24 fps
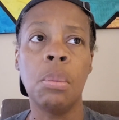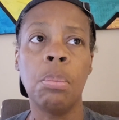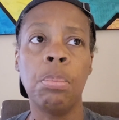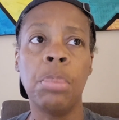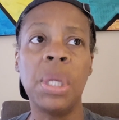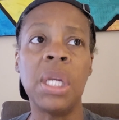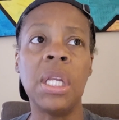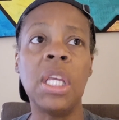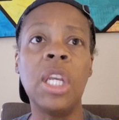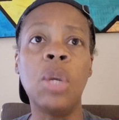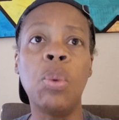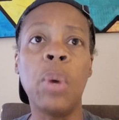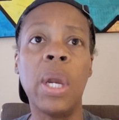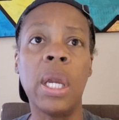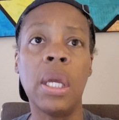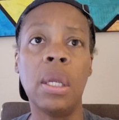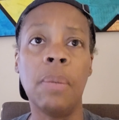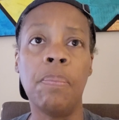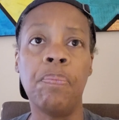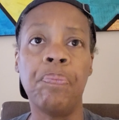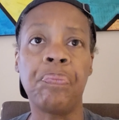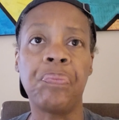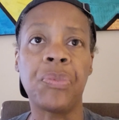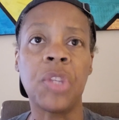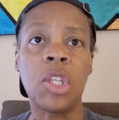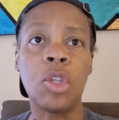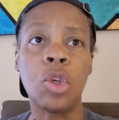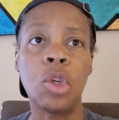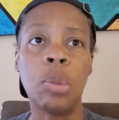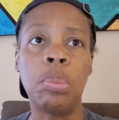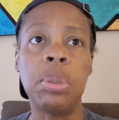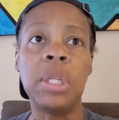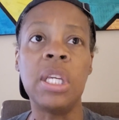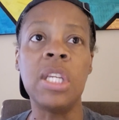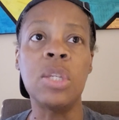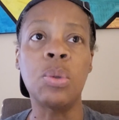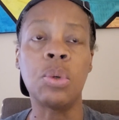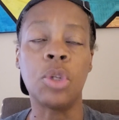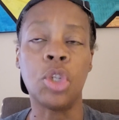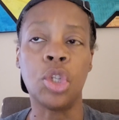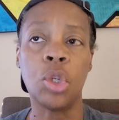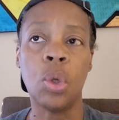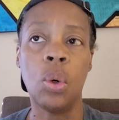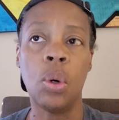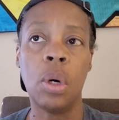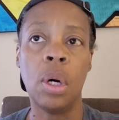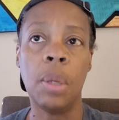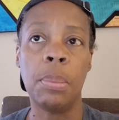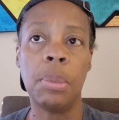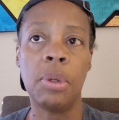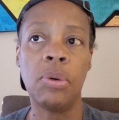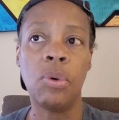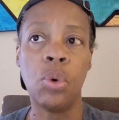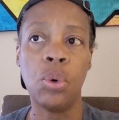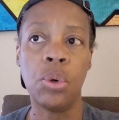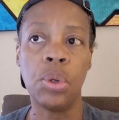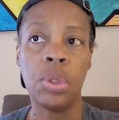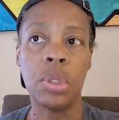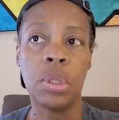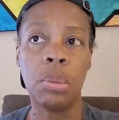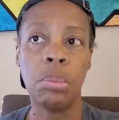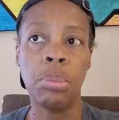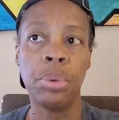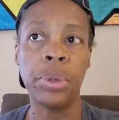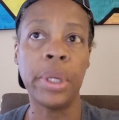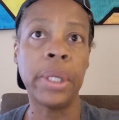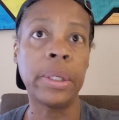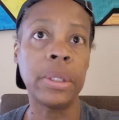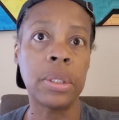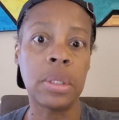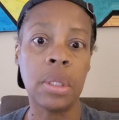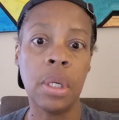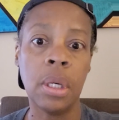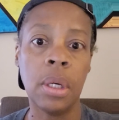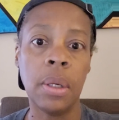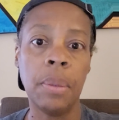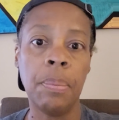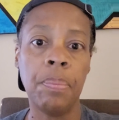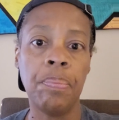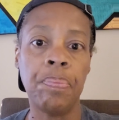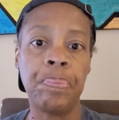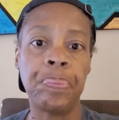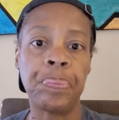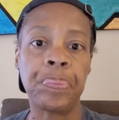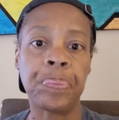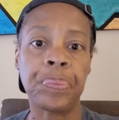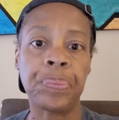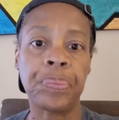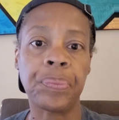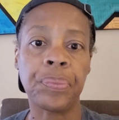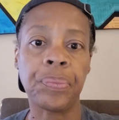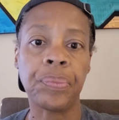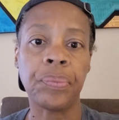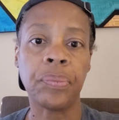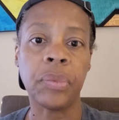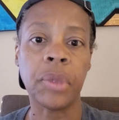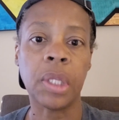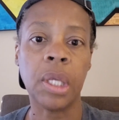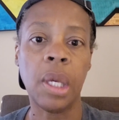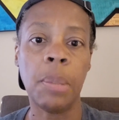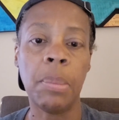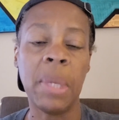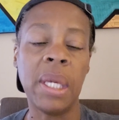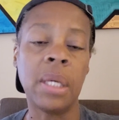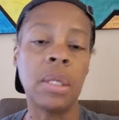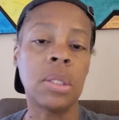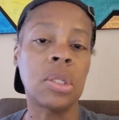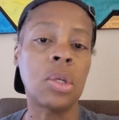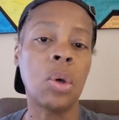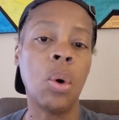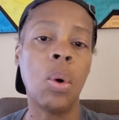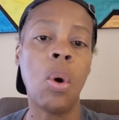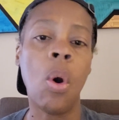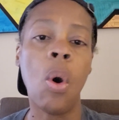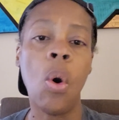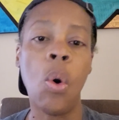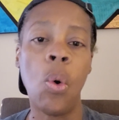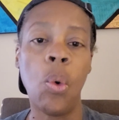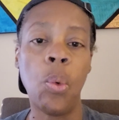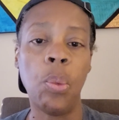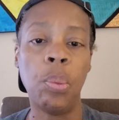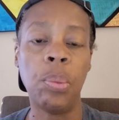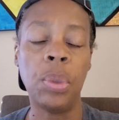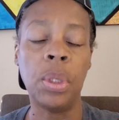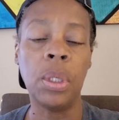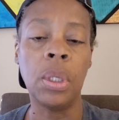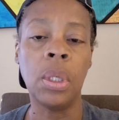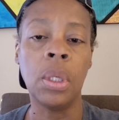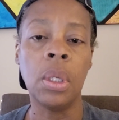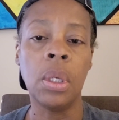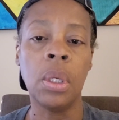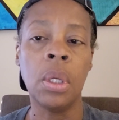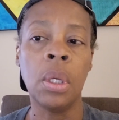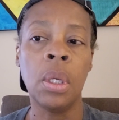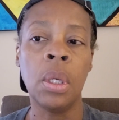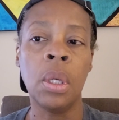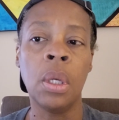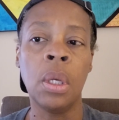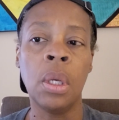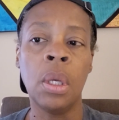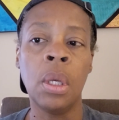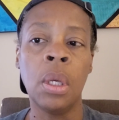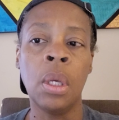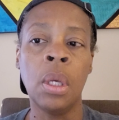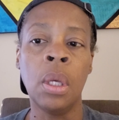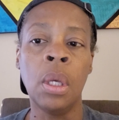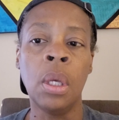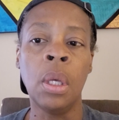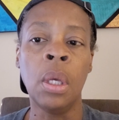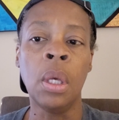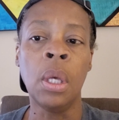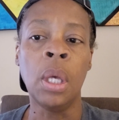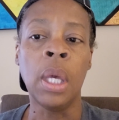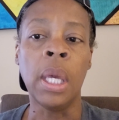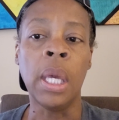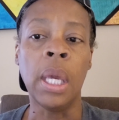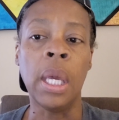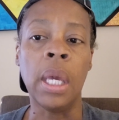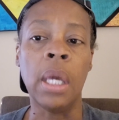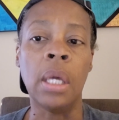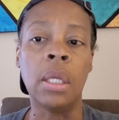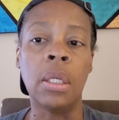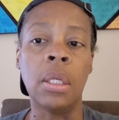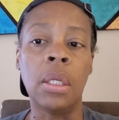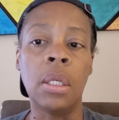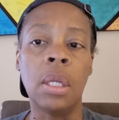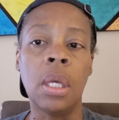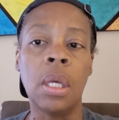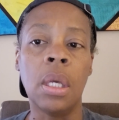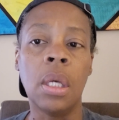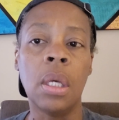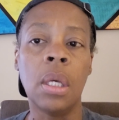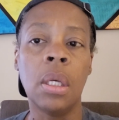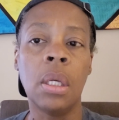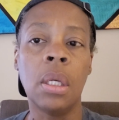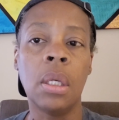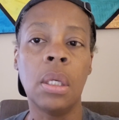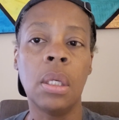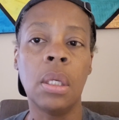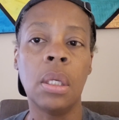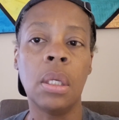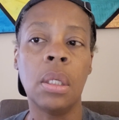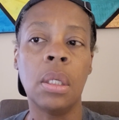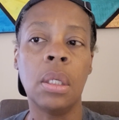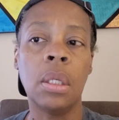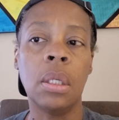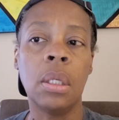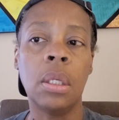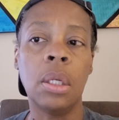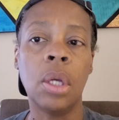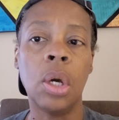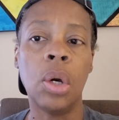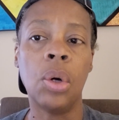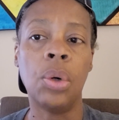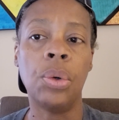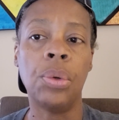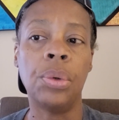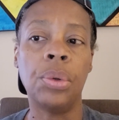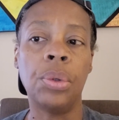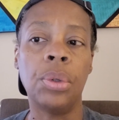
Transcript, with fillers: But anyway, so the police would show up, of course, and break us up and make us go home. And you know.